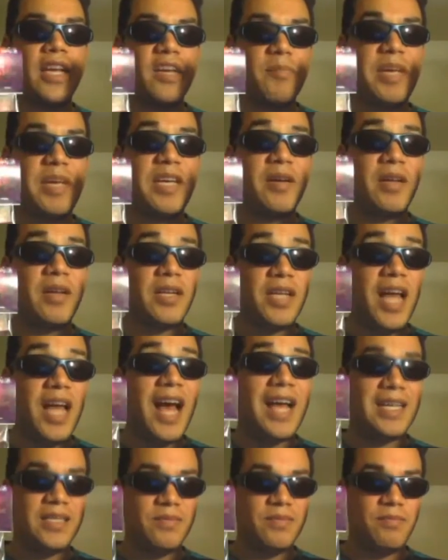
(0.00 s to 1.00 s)
can make a
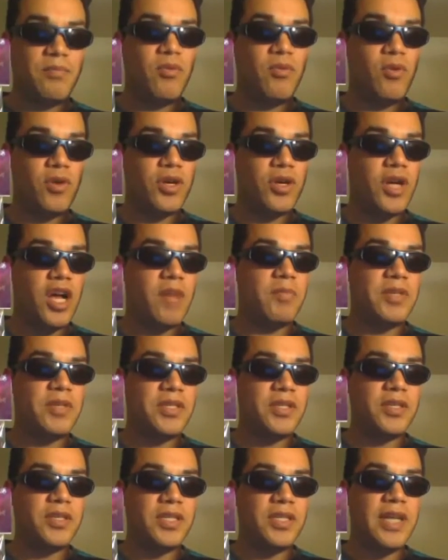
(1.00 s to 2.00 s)
lot more copies
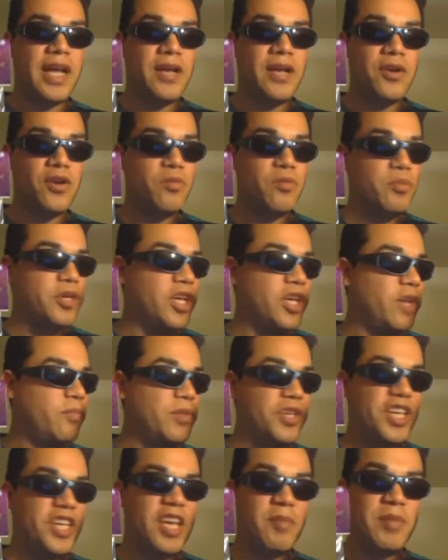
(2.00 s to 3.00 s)
because the guy hooked me up
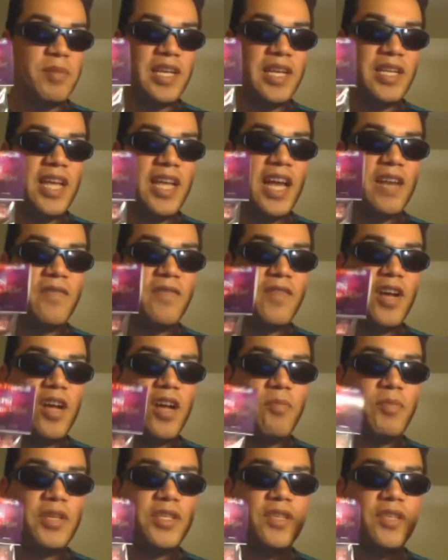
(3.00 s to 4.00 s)
and gave me a lot of
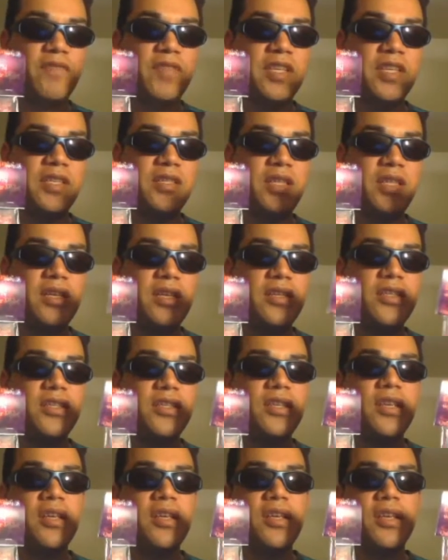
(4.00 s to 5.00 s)
copies of these things.
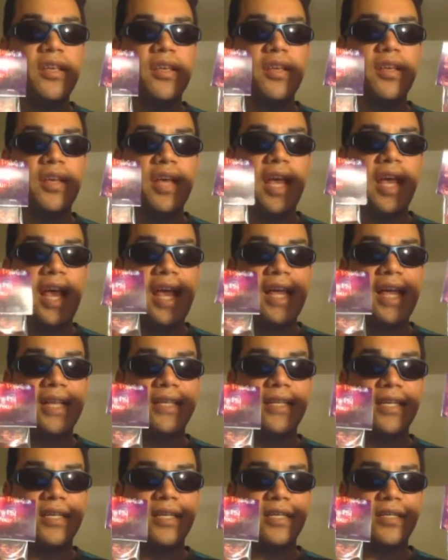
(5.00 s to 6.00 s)
And
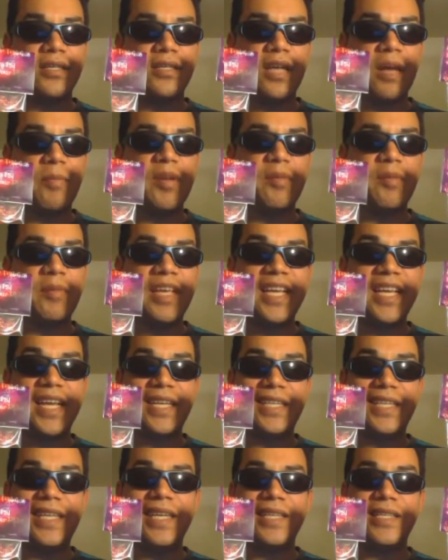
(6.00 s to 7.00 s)
uh, I'm going to make at
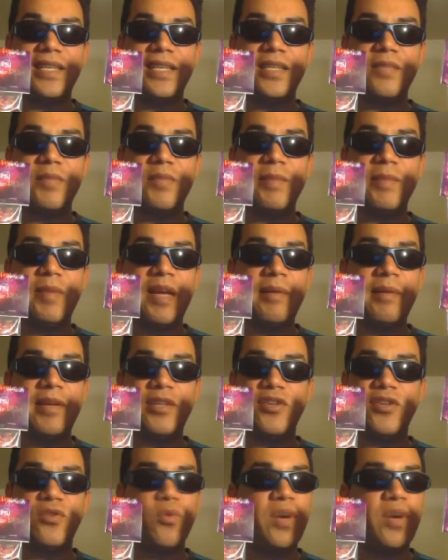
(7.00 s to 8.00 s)
least, this maybe probably
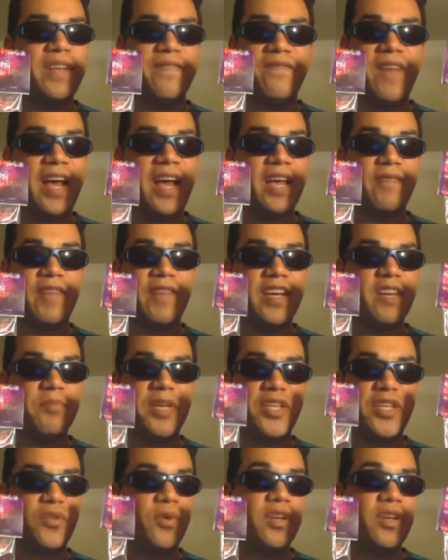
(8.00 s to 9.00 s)
like twenty-five, I can
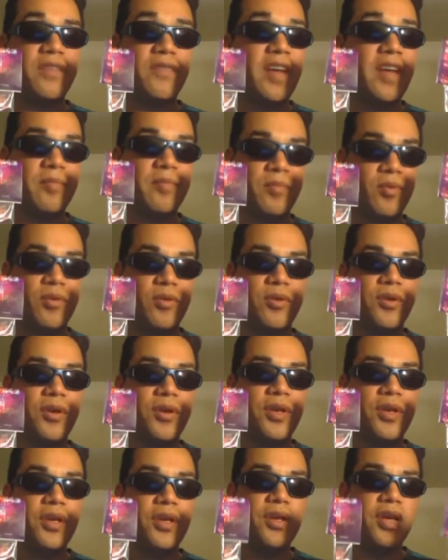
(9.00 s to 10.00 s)
make twenty-five more.
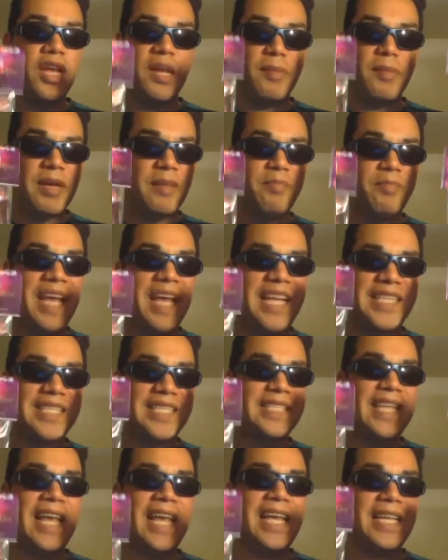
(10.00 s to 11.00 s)
And I'm going to
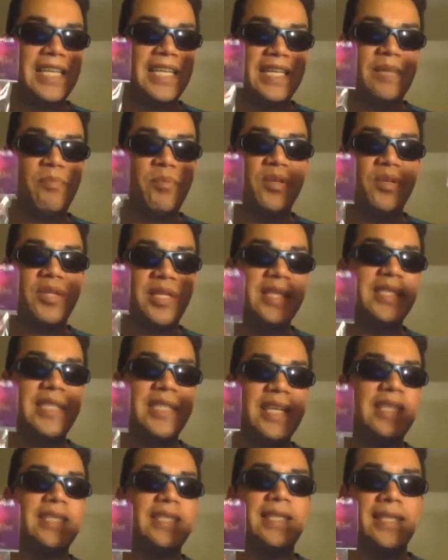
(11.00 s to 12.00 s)
painstakingly put these
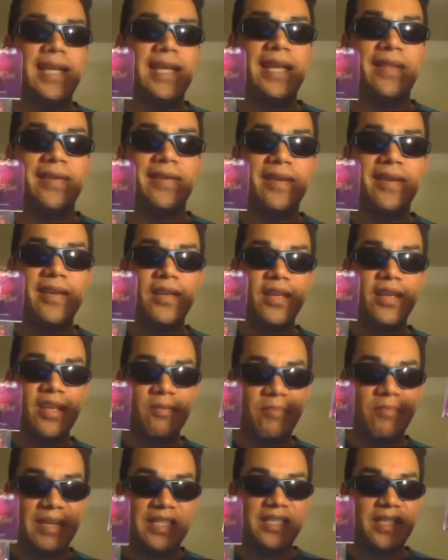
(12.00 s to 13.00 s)
things together
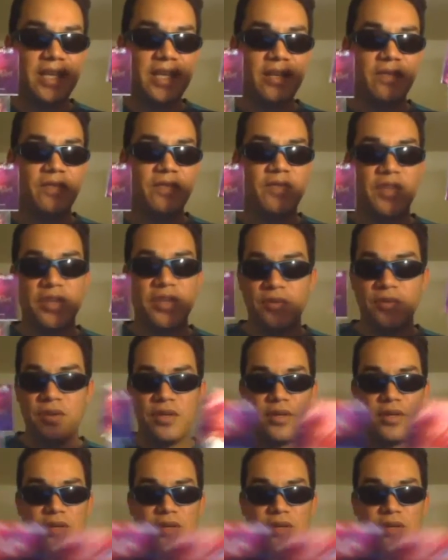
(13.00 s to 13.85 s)
myself, you know.